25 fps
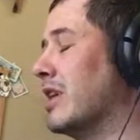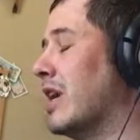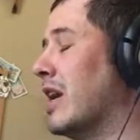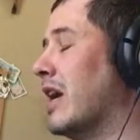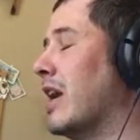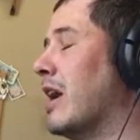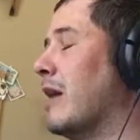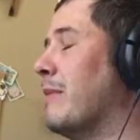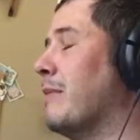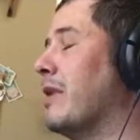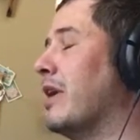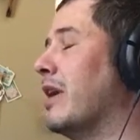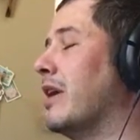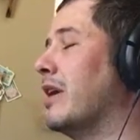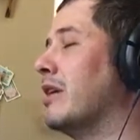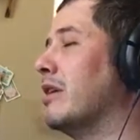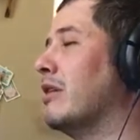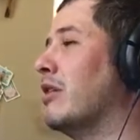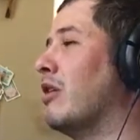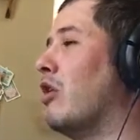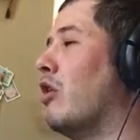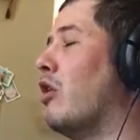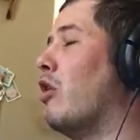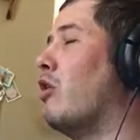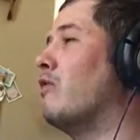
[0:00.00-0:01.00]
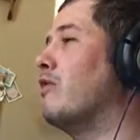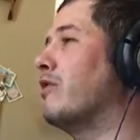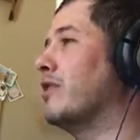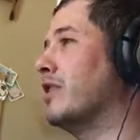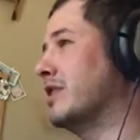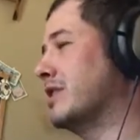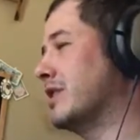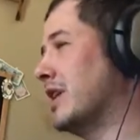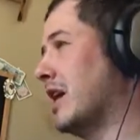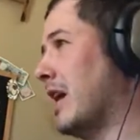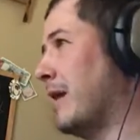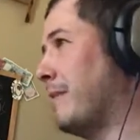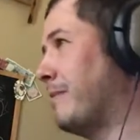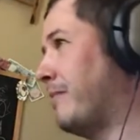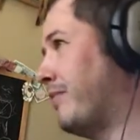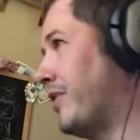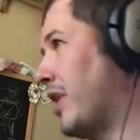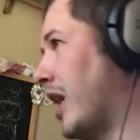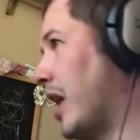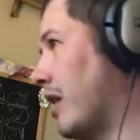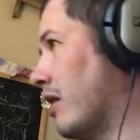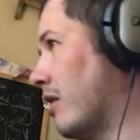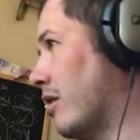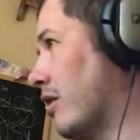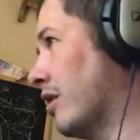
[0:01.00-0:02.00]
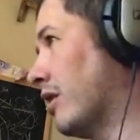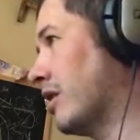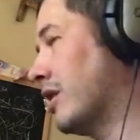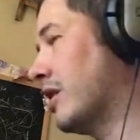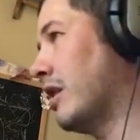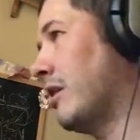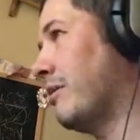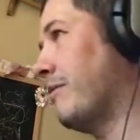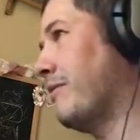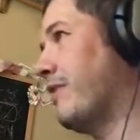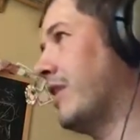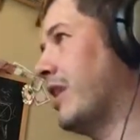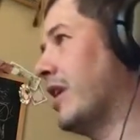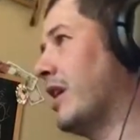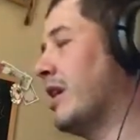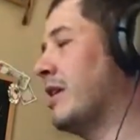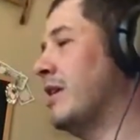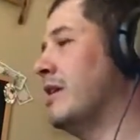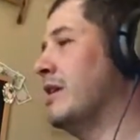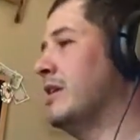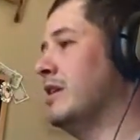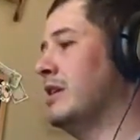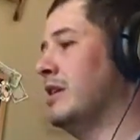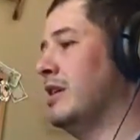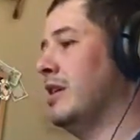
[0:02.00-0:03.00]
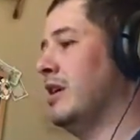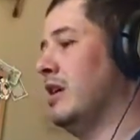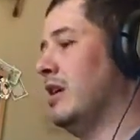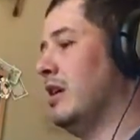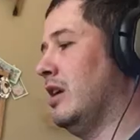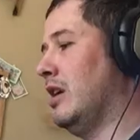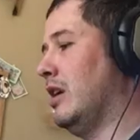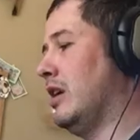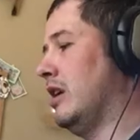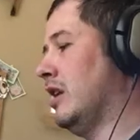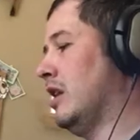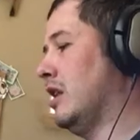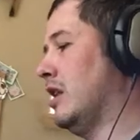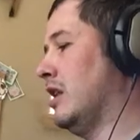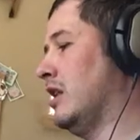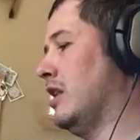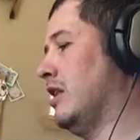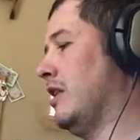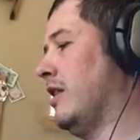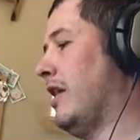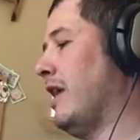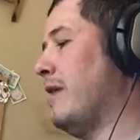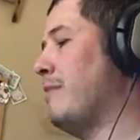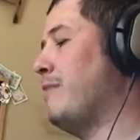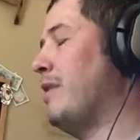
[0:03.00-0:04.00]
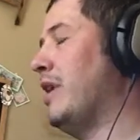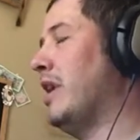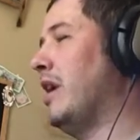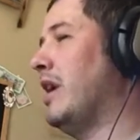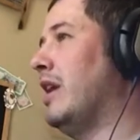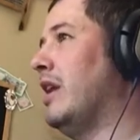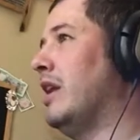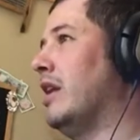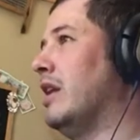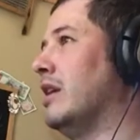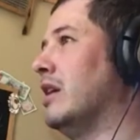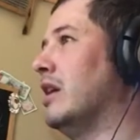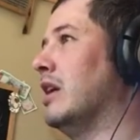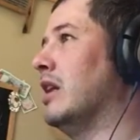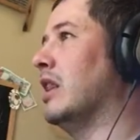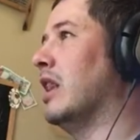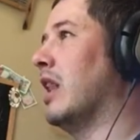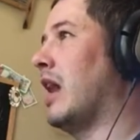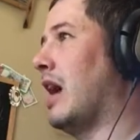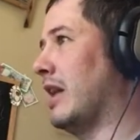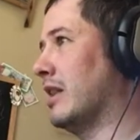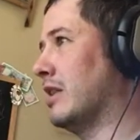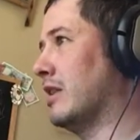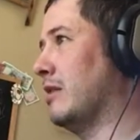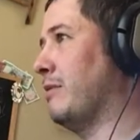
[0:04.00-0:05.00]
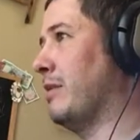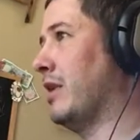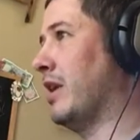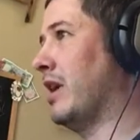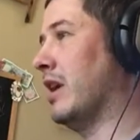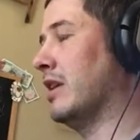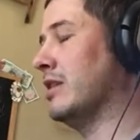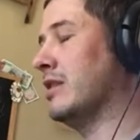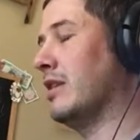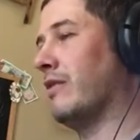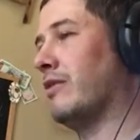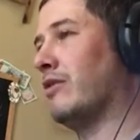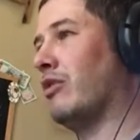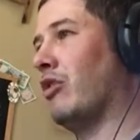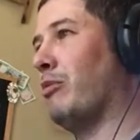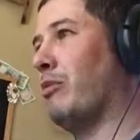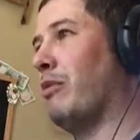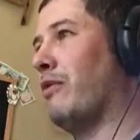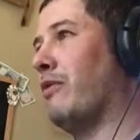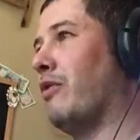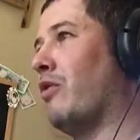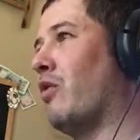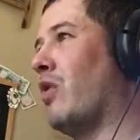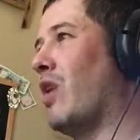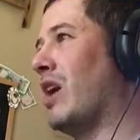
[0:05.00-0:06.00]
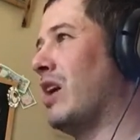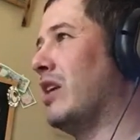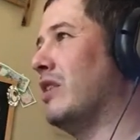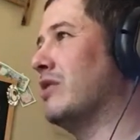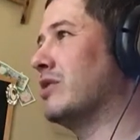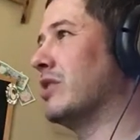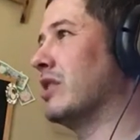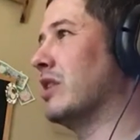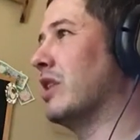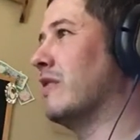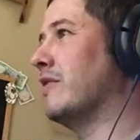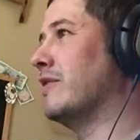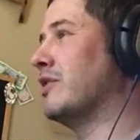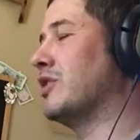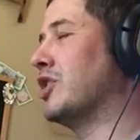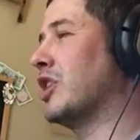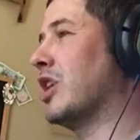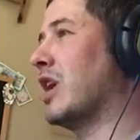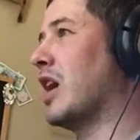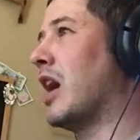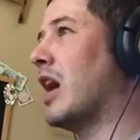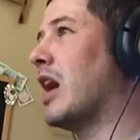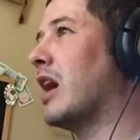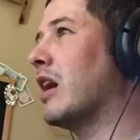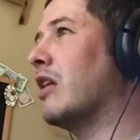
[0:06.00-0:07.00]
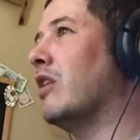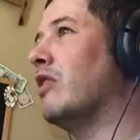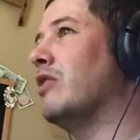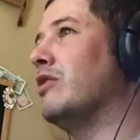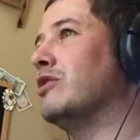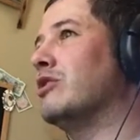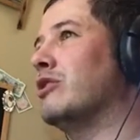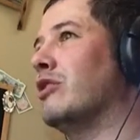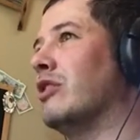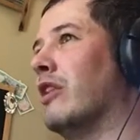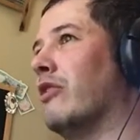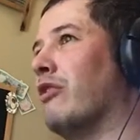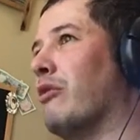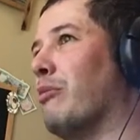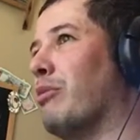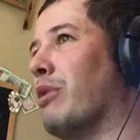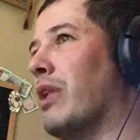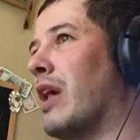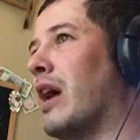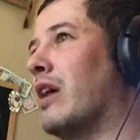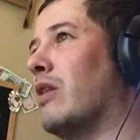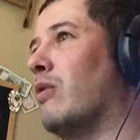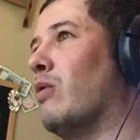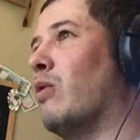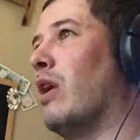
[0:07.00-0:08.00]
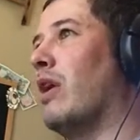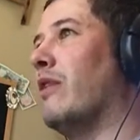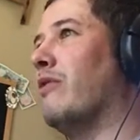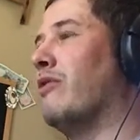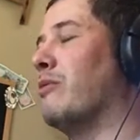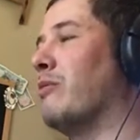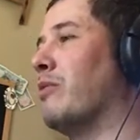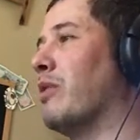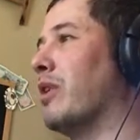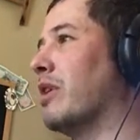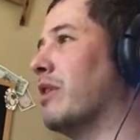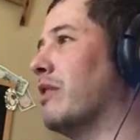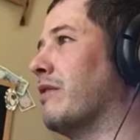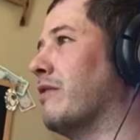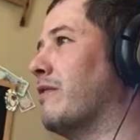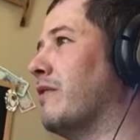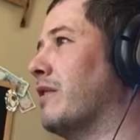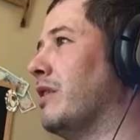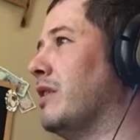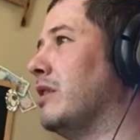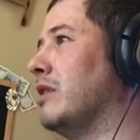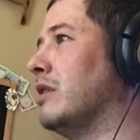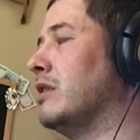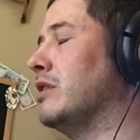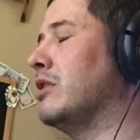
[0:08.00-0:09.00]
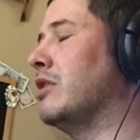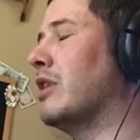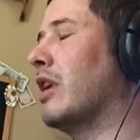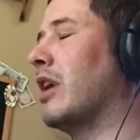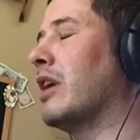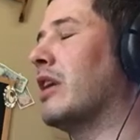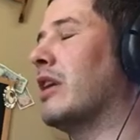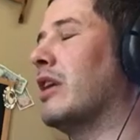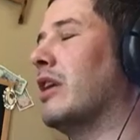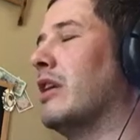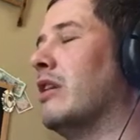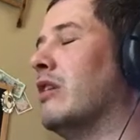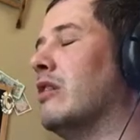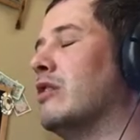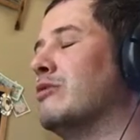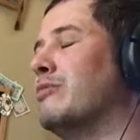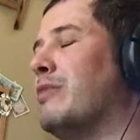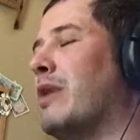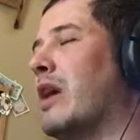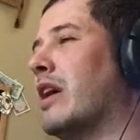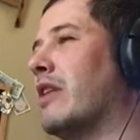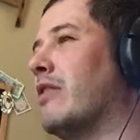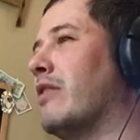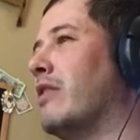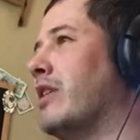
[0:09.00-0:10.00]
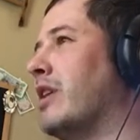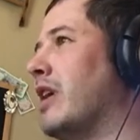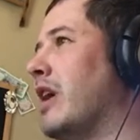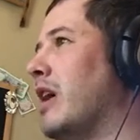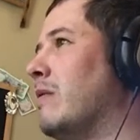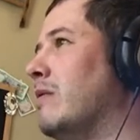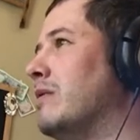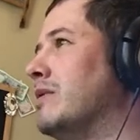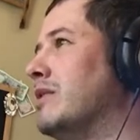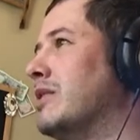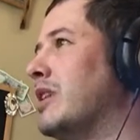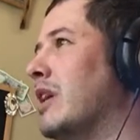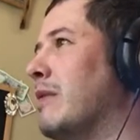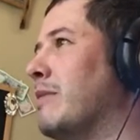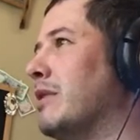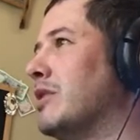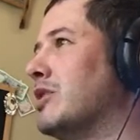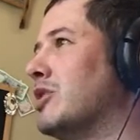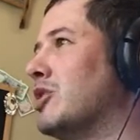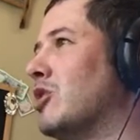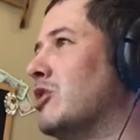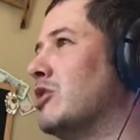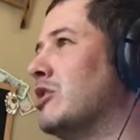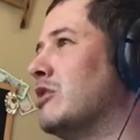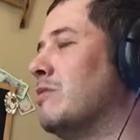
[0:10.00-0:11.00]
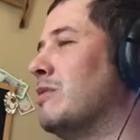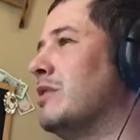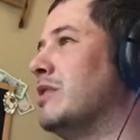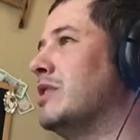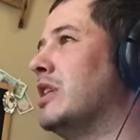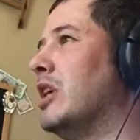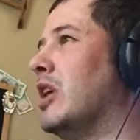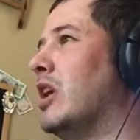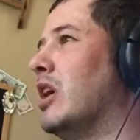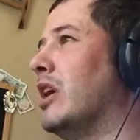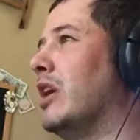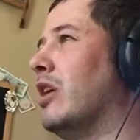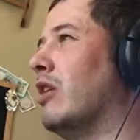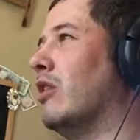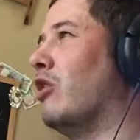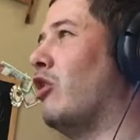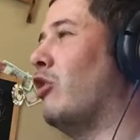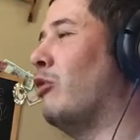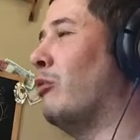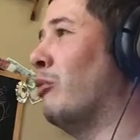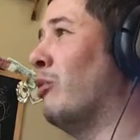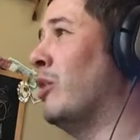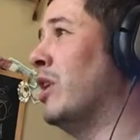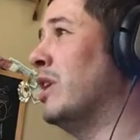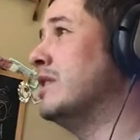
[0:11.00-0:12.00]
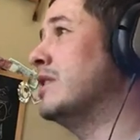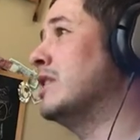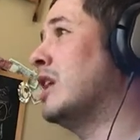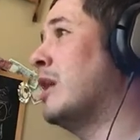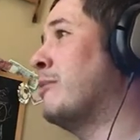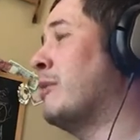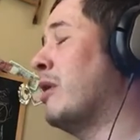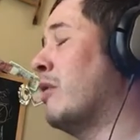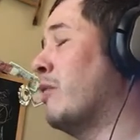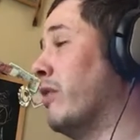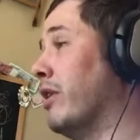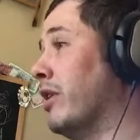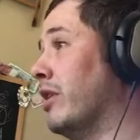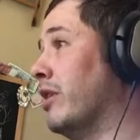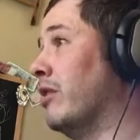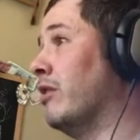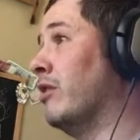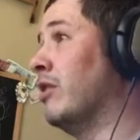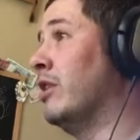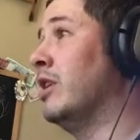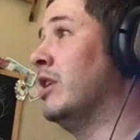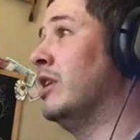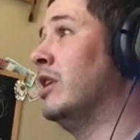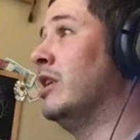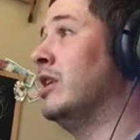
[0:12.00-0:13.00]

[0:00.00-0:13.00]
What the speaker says: I am a over-the-top, diehard Cub fan. They mean a lot to me. As I've told before, I used to live in Chicago. I used to live a block away from Wrigley Field. I could hear, it was back in the day when Sammy Sosa was there, I'd hear home runs out my window.